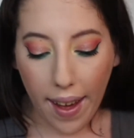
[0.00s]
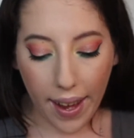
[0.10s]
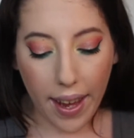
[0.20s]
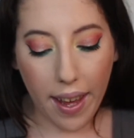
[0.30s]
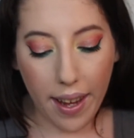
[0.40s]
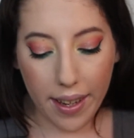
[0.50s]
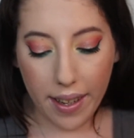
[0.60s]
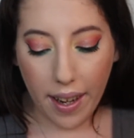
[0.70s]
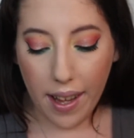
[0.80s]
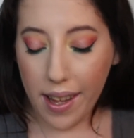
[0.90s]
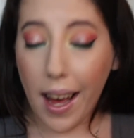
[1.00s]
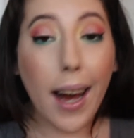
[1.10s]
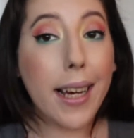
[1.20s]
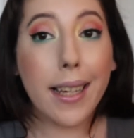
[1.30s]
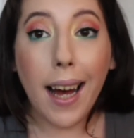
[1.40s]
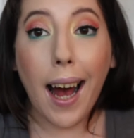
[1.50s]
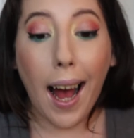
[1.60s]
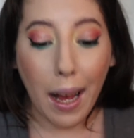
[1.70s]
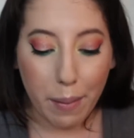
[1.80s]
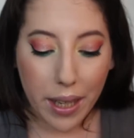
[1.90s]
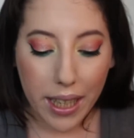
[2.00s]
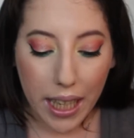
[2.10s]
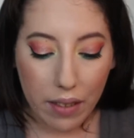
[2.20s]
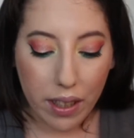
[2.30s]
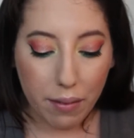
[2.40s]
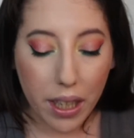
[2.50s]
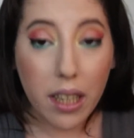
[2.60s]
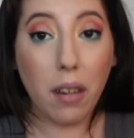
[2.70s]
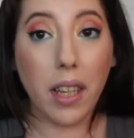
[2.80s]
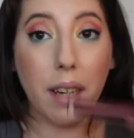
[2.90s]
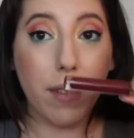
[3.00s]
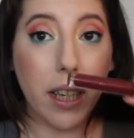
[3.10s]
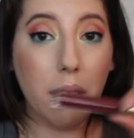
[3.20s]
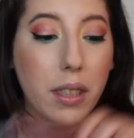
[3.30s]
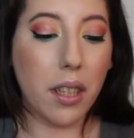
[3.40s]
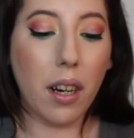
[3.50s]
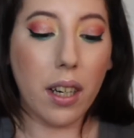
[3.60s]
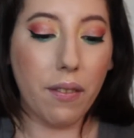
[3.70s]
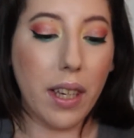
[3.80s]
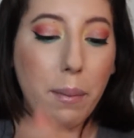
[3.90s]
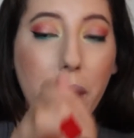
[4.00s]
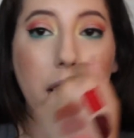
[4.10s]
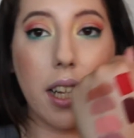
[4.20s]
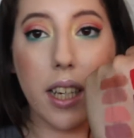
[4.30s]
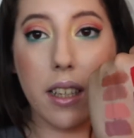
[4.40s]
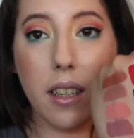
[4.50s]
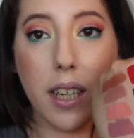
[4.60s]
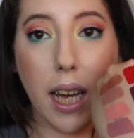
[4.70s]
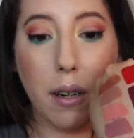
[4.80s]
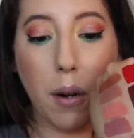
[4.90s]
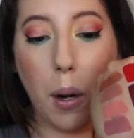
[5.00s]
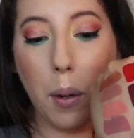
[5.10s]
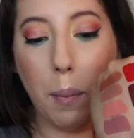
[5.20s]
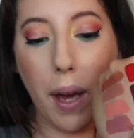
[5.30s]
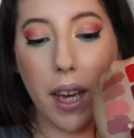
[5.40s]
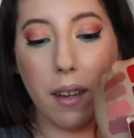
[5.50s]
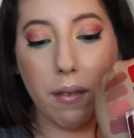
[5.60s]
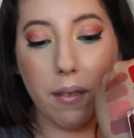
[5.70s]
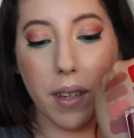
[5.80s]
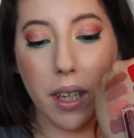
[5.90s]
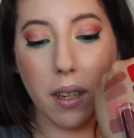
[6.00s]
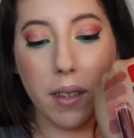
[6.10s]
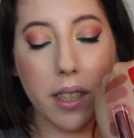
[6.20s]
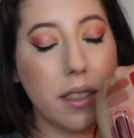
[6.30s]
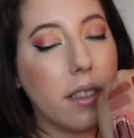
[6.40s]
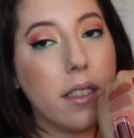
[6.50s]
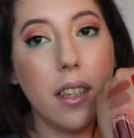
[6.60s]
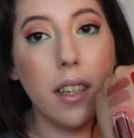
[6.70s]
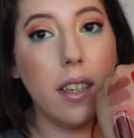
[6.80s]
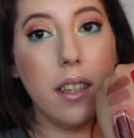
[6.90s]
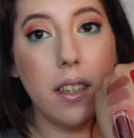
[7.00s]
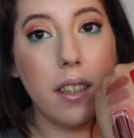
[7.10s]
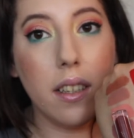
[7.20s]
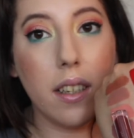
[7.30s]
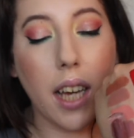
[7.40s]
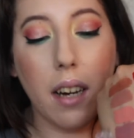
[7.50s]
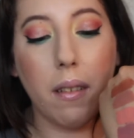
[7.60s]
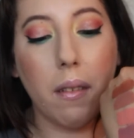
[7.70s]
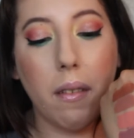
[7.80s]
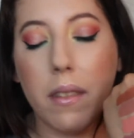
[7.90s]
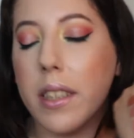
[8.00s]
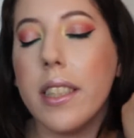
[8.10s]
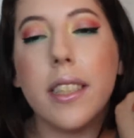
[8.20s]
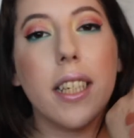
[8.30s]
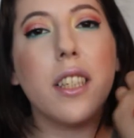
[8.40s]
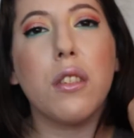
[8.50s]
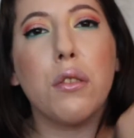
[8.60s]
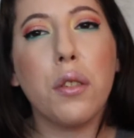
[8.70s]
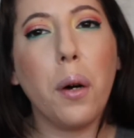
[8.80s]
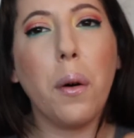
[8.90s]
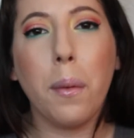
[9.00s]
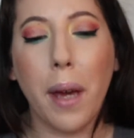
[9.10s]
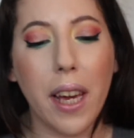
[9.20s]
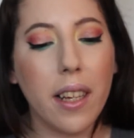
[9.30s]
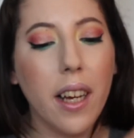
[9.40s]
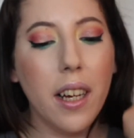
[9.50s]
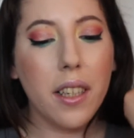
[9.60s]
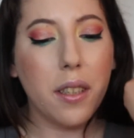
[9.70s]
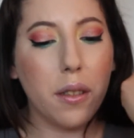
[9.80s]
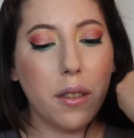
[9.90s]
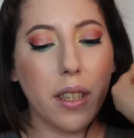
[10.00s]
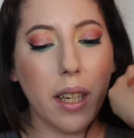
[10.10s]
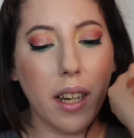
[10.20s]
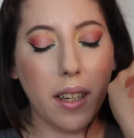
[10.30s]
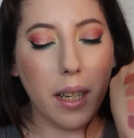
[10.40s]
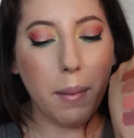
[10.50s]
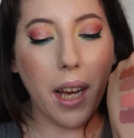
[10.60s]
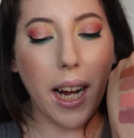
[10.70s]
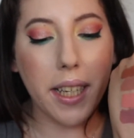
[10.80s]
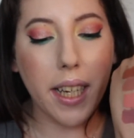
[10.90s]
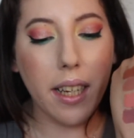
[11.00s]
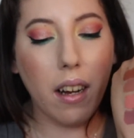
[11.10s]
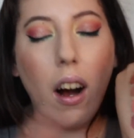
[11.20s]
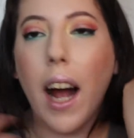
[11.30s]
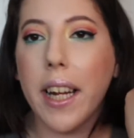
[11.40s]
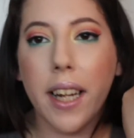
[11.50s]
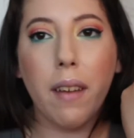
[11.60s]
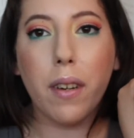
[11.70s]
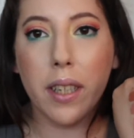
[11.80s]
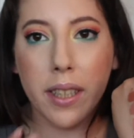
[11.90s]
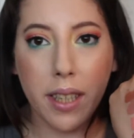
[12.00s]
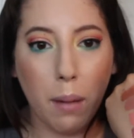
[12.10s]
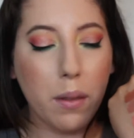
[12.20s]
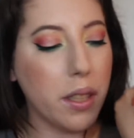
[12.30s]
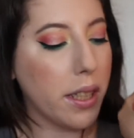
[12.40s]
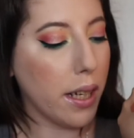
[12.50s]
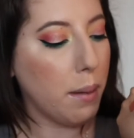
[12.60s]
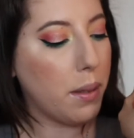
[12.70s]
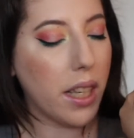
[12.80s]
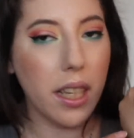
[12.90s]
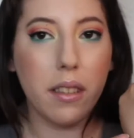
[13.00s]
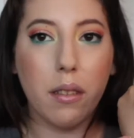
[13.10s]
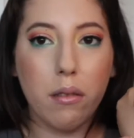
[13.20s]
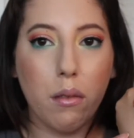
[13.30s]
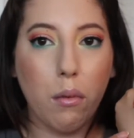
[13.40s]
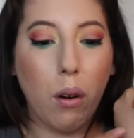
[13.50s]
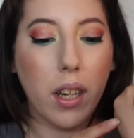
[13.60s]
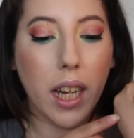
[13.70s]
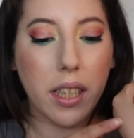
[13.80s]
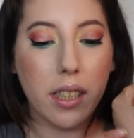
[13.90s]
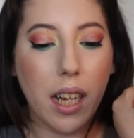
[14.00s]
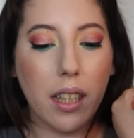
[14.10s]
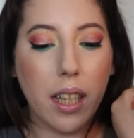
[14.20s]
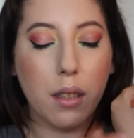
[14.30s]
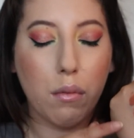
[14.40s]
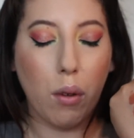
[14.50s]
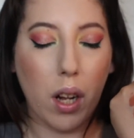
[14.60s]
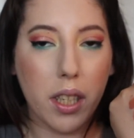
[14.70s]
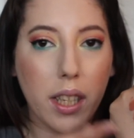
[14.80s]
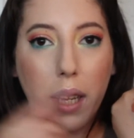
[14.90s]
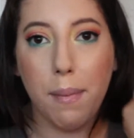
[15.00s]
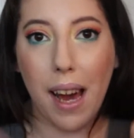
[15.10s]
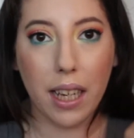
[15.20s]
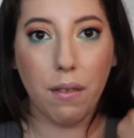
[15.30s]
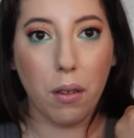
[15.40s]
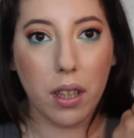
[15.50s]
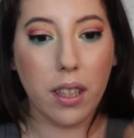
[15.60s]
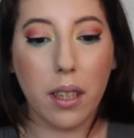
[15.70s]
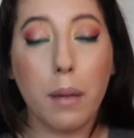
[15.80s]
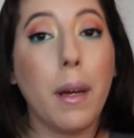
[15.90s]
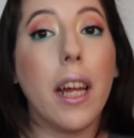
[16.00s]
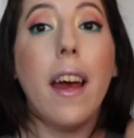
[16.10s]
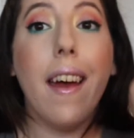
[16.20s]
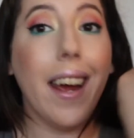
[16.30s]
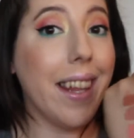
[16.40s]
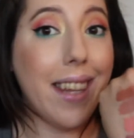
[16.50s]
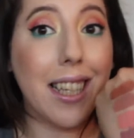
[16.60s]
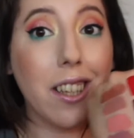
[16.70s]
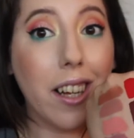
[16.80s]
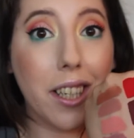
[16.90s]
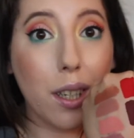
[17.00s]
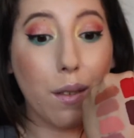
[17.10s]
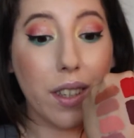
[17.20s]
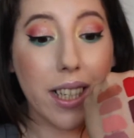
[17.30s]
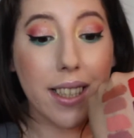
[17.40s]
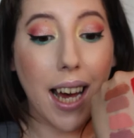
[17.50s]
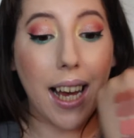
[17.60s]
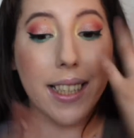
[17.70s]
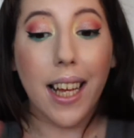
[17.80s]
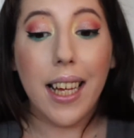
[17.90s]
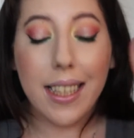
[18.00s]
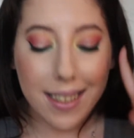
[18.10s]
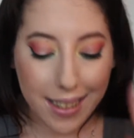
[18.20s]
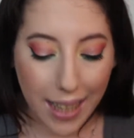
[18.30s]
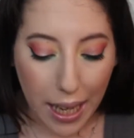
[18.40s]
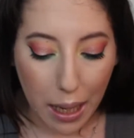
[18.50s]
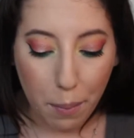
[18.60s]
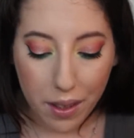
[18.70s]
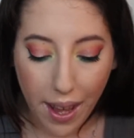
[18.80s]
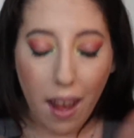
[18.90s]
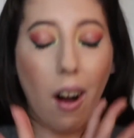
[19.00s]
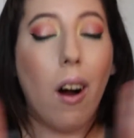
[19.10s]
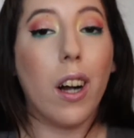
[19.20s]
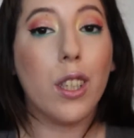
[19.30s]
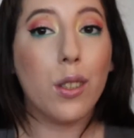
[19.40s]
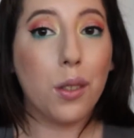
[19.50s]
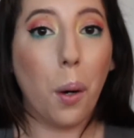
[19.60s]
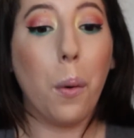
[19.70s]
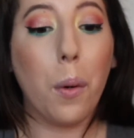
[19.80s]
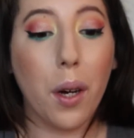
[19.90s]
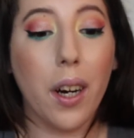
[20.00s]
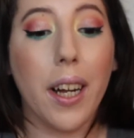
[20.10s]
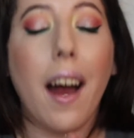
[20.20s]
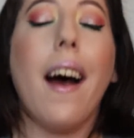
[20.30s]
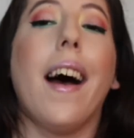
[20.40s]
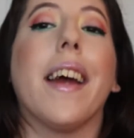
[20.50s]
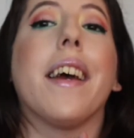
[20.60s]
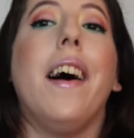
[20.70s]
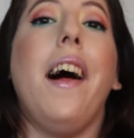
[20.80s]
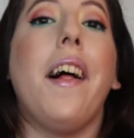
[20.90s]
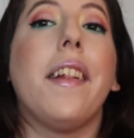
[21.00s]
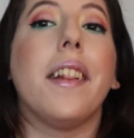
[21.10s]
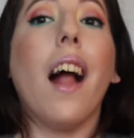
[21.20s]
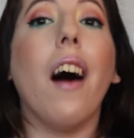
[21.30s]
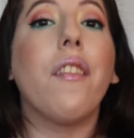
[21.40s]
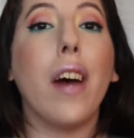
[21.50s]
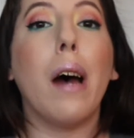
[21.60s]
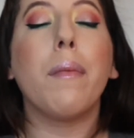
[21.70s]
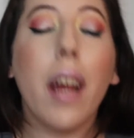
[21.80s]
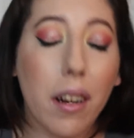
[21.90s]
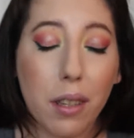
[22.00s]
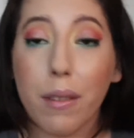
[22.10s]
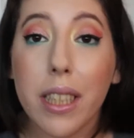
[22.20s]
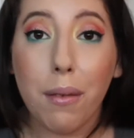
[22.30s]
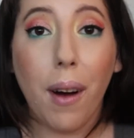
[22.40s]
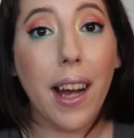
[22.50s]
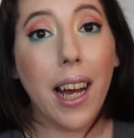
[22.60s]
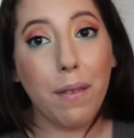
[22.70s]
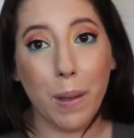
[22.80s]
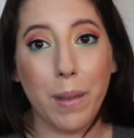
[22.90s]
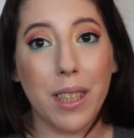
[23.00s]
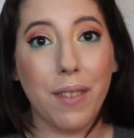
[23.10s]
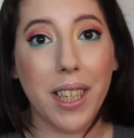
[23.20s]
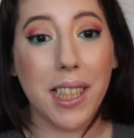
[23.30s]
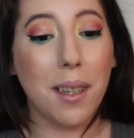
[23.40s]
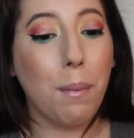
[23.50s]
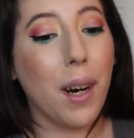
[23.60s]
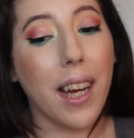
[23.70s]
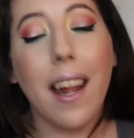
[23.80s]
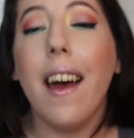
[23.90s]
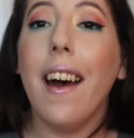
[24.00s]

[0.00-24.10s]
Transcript: And I I mean, even Rico, like Rico is a dark vampy color. Look how opaque Rico is. Just look how, just, it's so opaque, so creamy. I did, I never double dipped into the one. I just kind of like swatched it like back and forth a little bit, and that's all I took for these guys. Zam, they are so good. I love them. They are the reason why I filmed this video, but